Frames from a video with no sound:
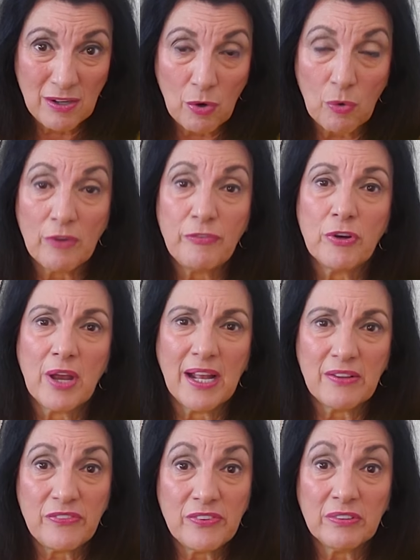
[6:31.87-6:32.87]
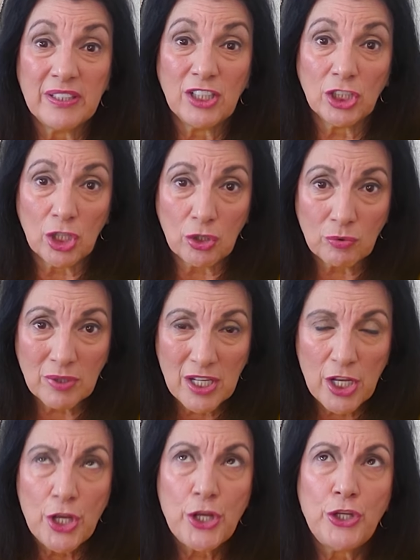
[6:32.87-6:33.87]
or if you're constantly alone,
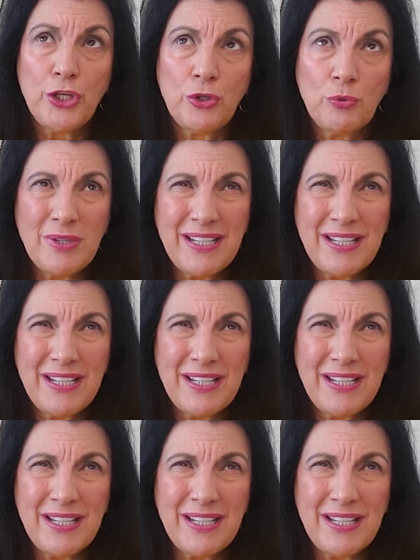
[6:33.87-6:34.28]
you